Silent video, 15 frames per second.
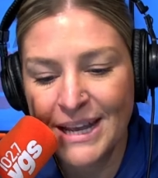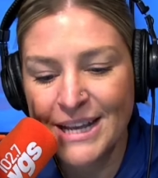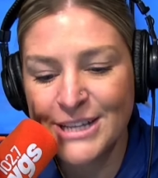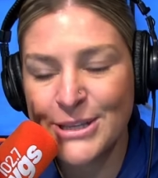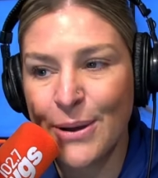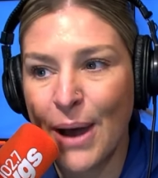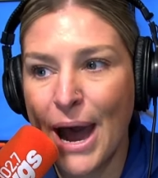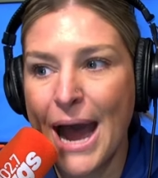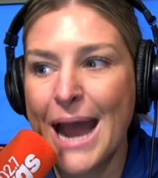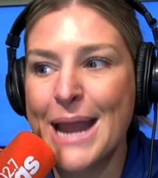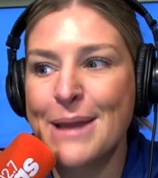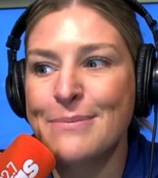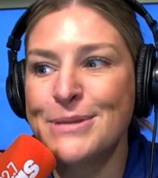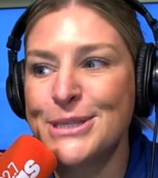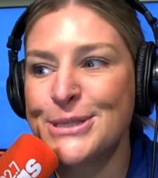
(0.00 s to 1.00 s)
So I
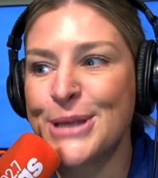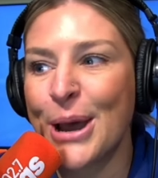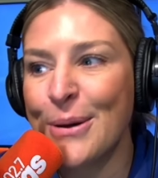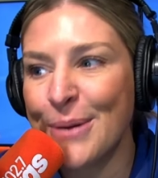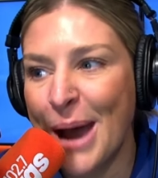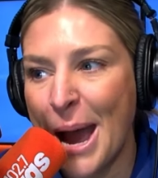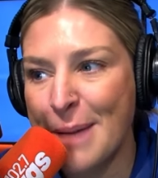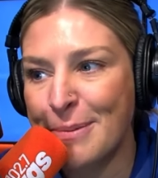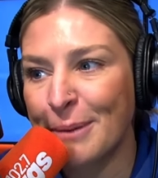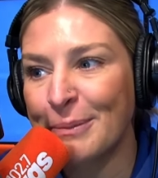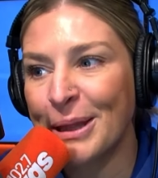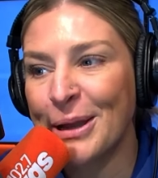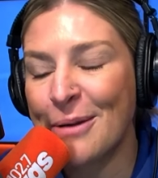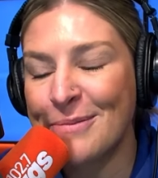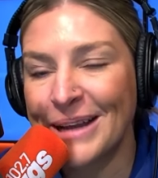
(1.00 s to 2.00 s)
am so hype. I'm
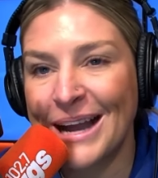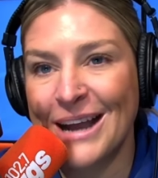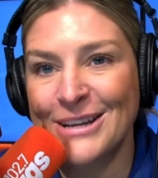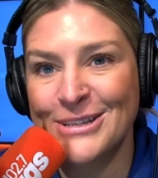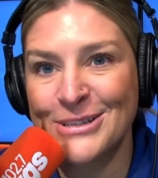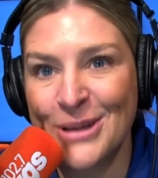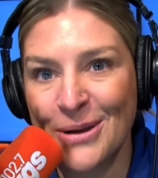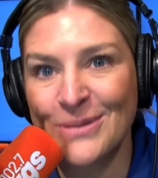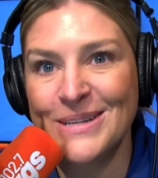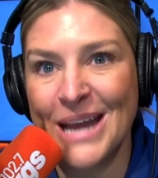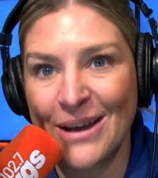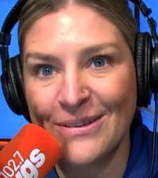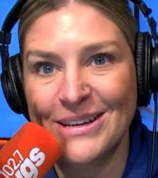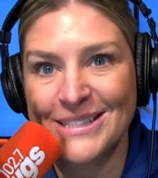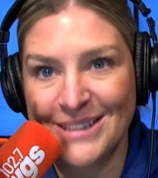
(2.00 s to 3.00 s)
like, oh, my gosh, No
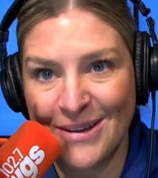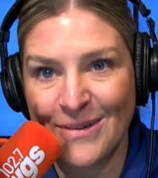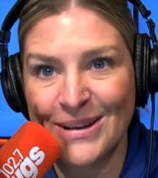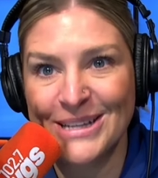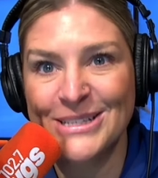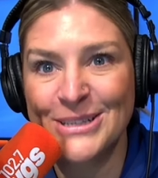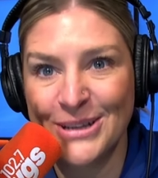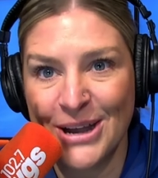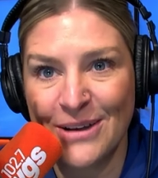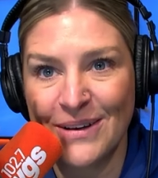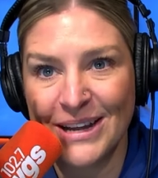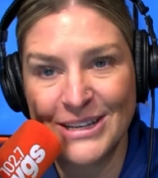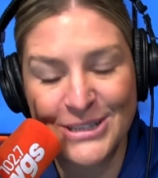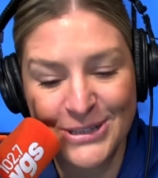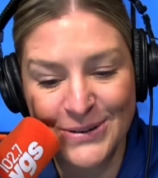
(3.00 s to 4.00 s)
Doubt is going to go
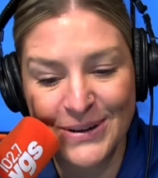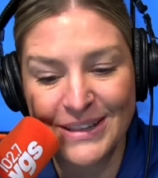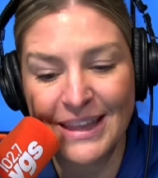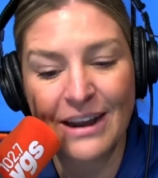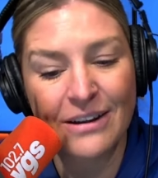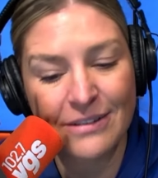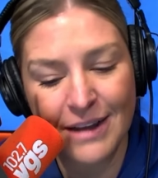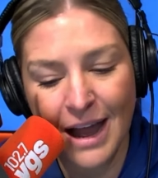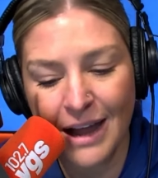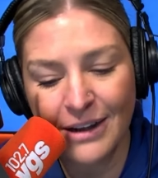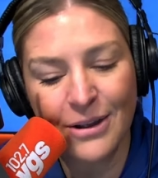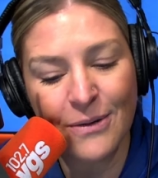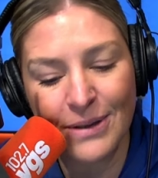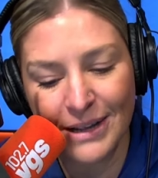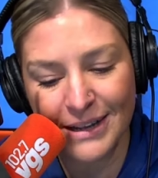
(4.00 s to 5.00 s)
on tour. They are not
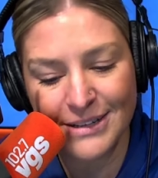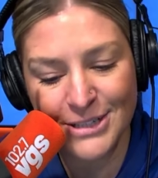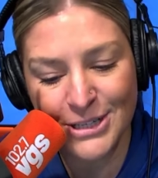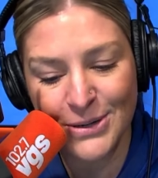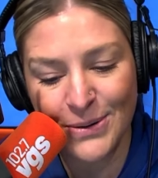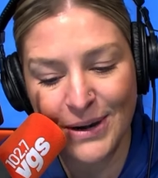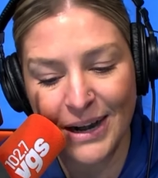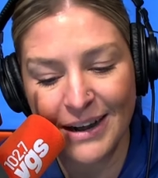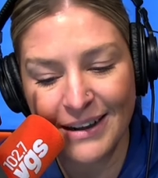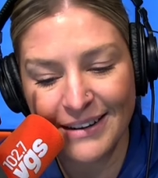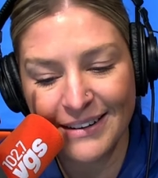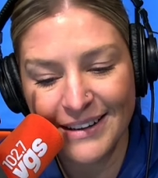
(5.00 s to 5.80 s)
going on tour.